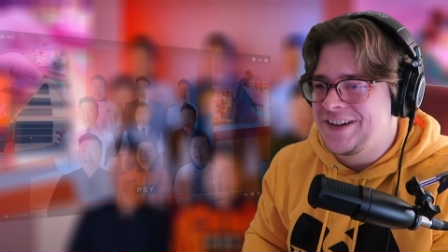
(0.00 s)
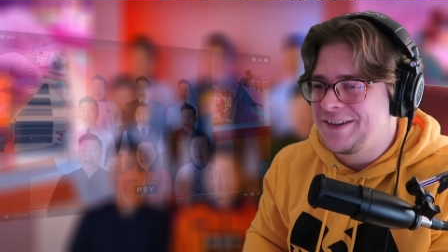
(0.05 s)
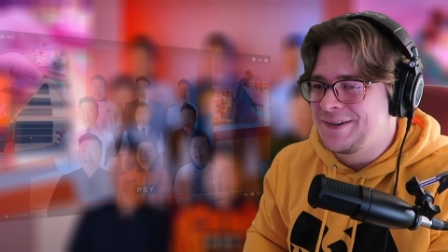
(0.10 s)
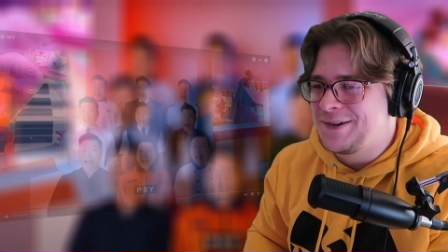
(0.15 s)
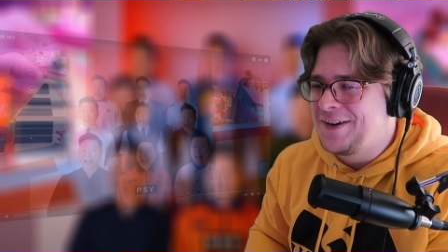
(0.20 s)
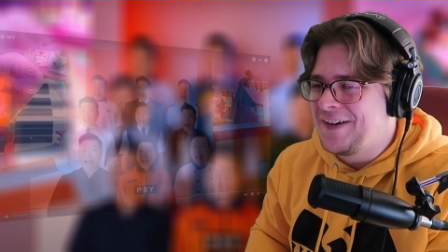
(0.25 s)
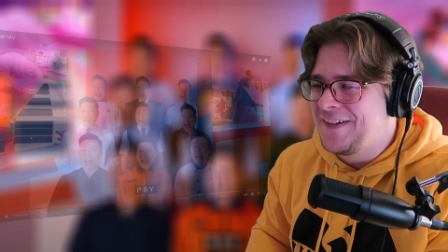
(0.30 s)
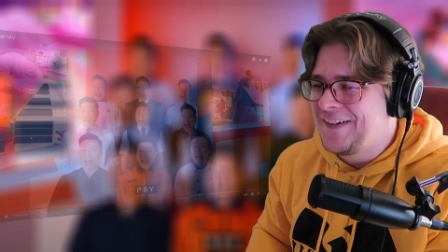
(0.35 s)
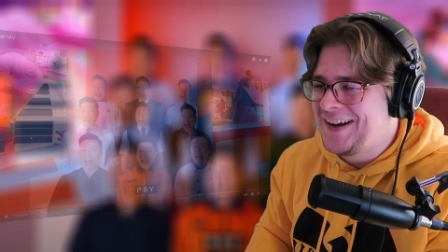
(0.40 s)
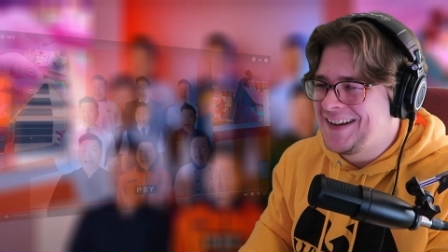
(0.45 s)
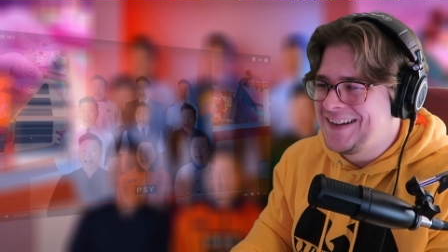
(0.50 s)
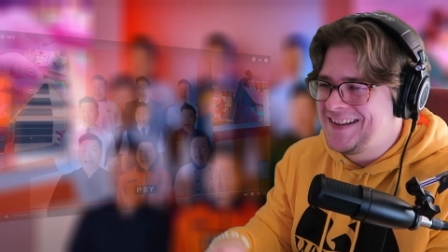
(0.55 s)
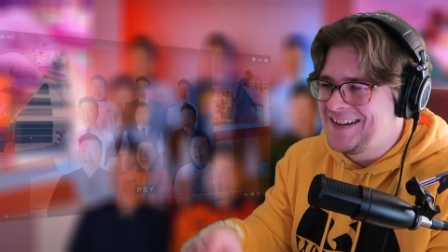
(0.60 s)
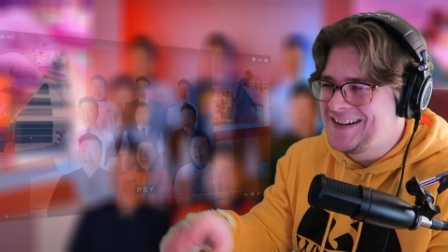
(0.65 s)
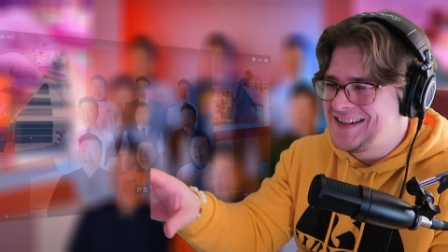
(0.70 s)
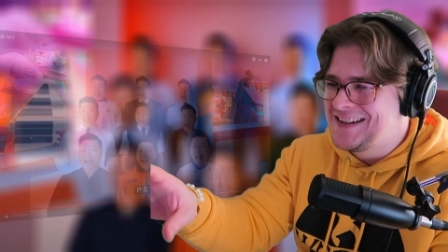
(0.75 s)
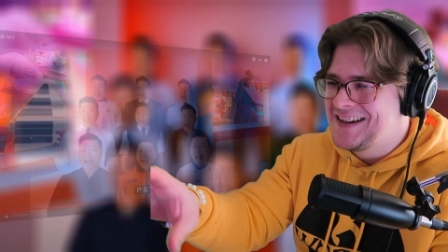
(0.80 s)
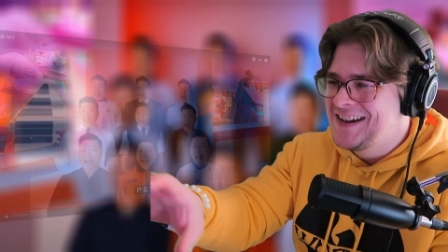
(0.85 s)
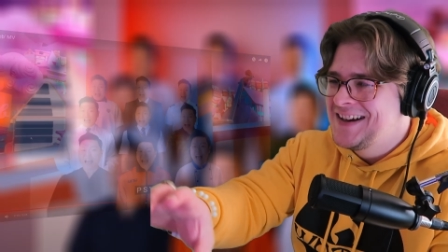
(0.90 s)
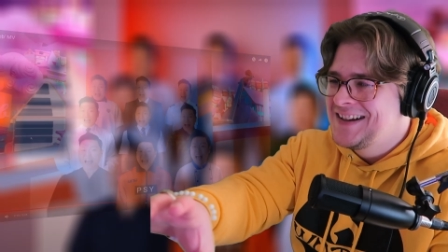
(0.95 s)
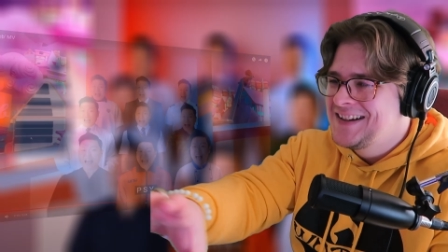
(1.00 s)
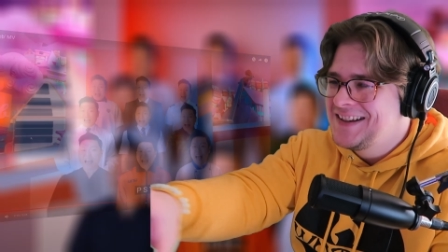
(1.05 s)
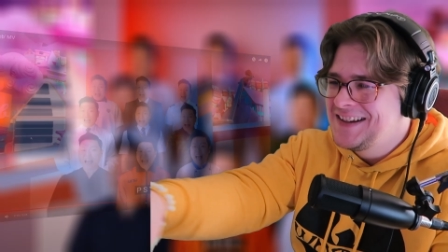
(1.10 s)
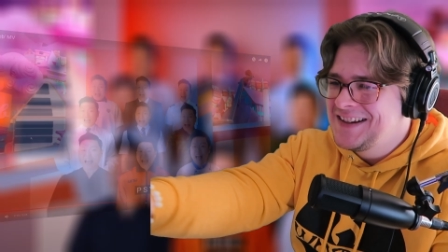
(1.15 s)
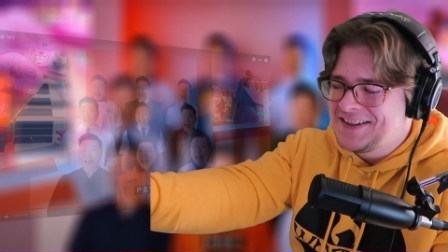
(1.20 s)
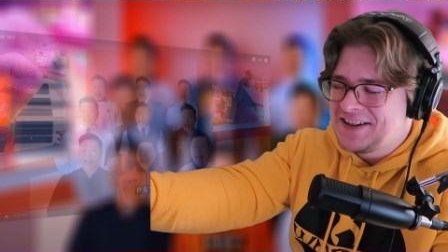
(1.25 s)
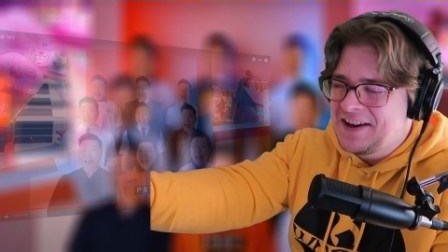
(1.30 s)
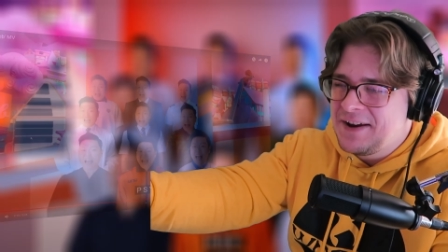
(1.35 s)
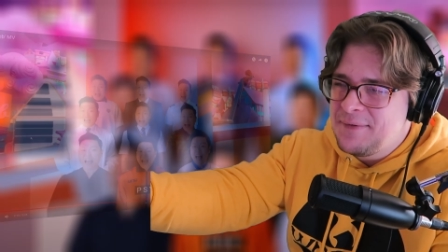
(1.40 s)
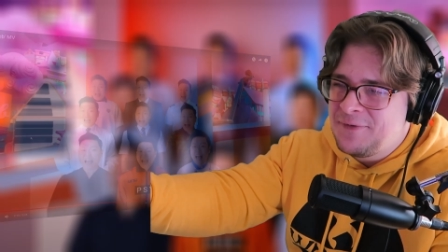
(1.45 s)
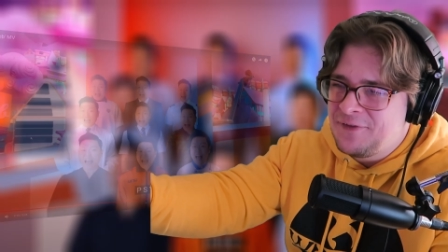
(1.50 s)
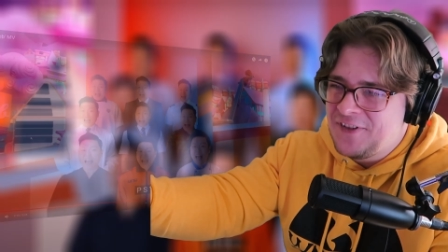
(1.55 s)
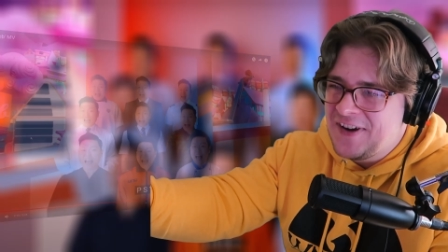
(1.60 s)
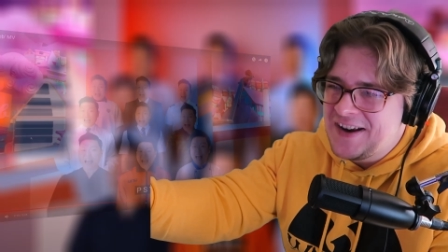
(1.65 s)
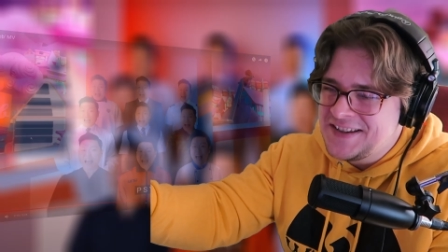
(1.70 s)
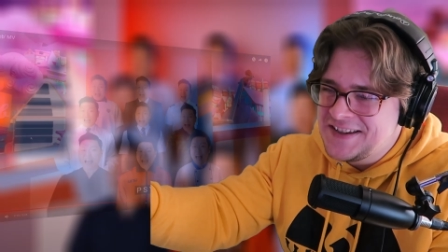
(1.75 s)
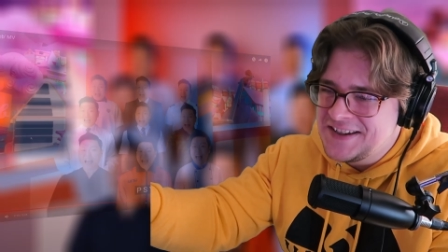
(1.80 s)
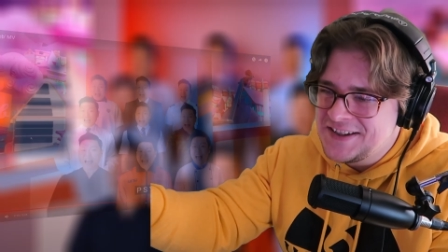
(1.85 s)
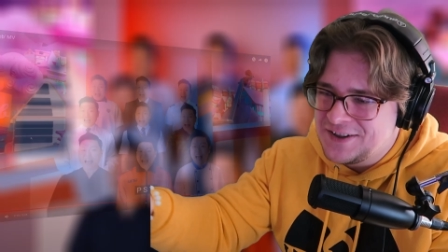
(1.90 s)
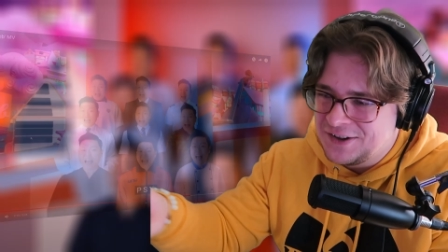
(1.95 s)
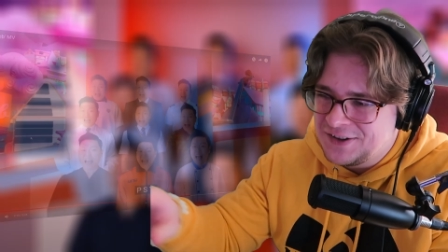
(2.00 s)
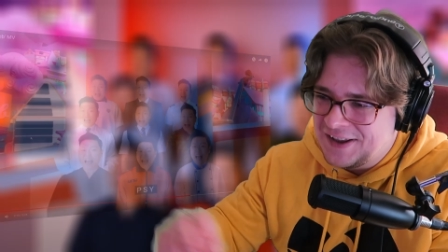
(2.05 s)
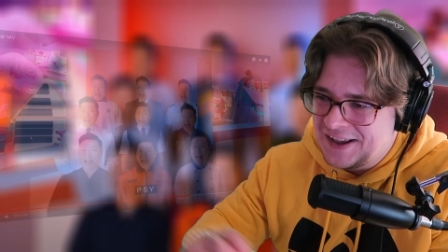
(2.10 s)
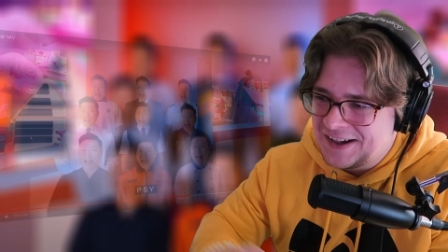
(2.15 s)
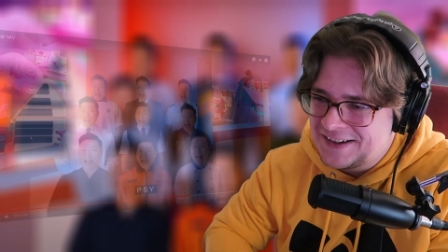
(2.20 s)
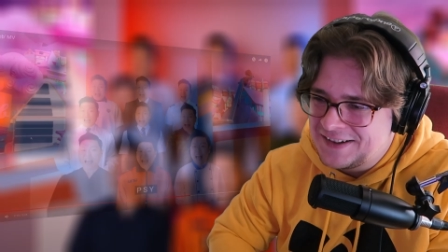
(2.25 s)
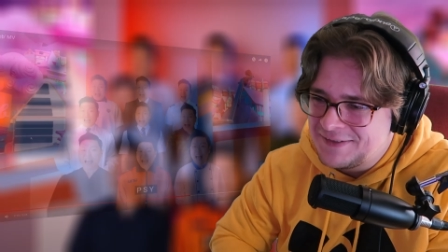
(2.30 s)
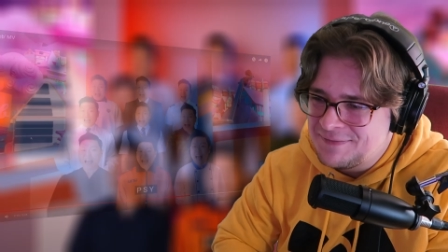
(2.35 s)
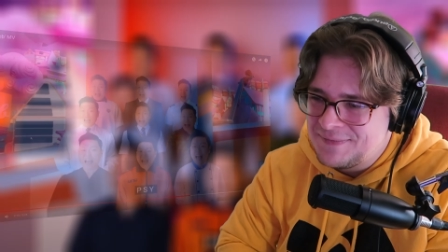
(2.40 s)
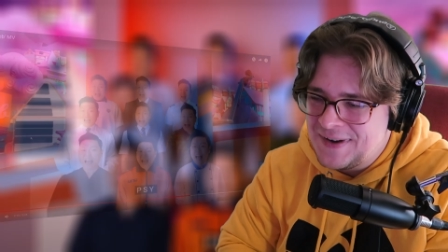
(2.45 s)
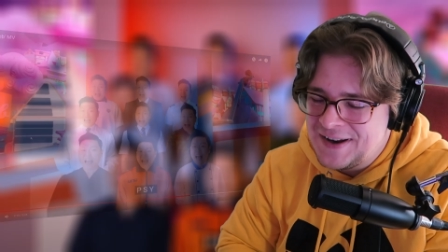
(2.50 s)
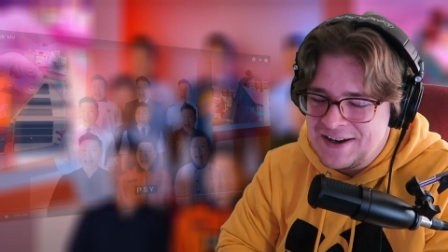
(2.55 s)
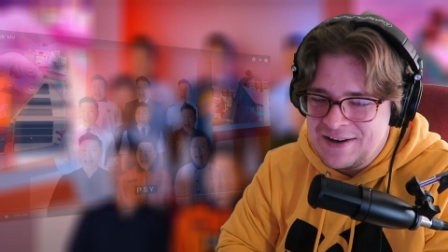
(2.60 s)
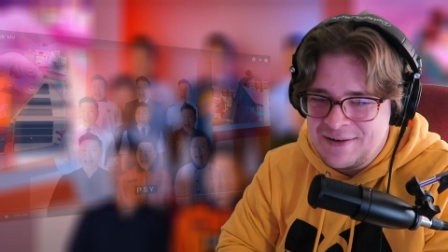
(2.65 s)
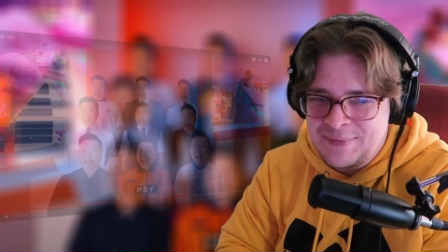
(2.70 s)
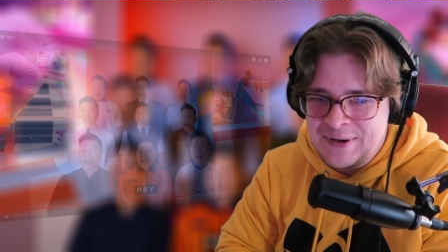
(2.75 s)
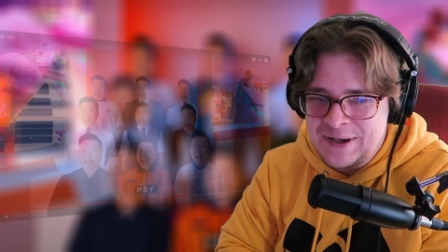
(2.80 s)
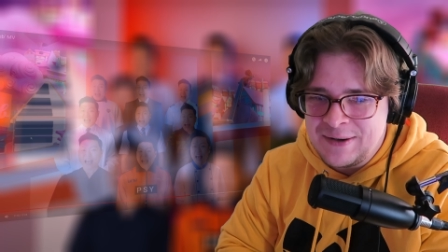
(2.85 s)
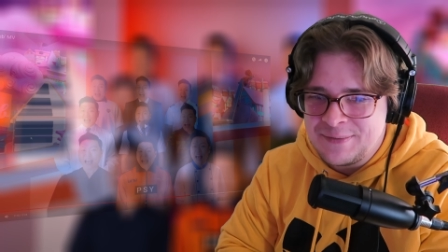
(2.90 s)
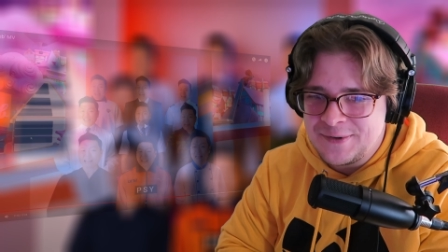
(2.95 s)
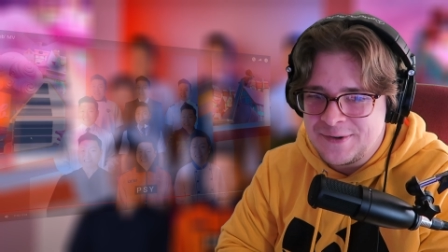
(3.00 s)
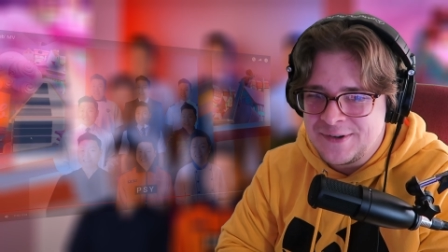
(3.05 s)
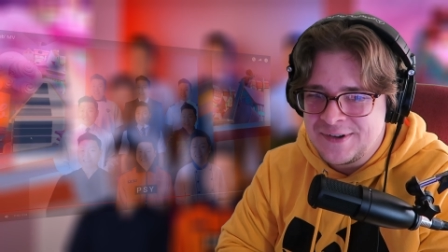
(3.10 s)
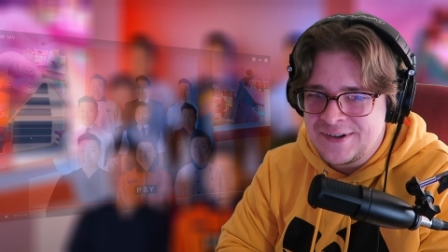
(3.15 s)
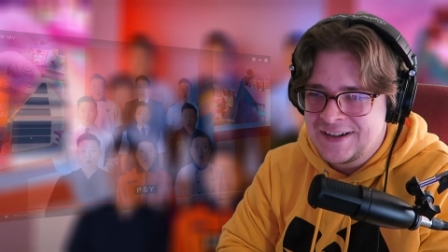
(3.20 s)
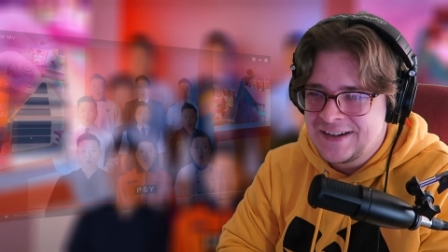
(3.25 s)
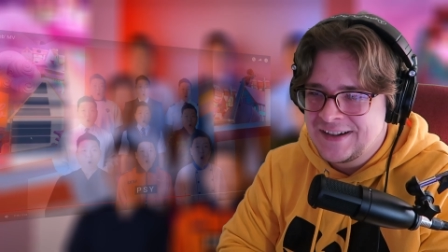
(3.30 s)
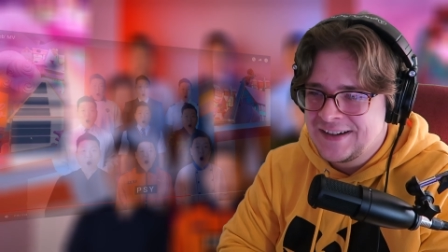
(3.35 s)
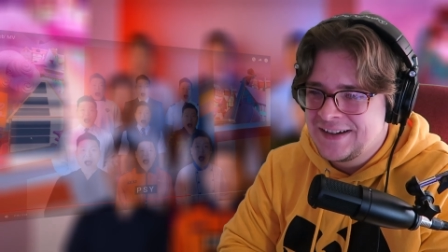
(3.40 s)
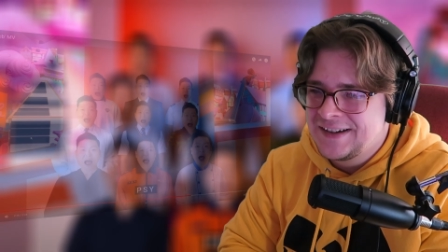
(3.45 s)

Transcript: There were the same faces on like many people.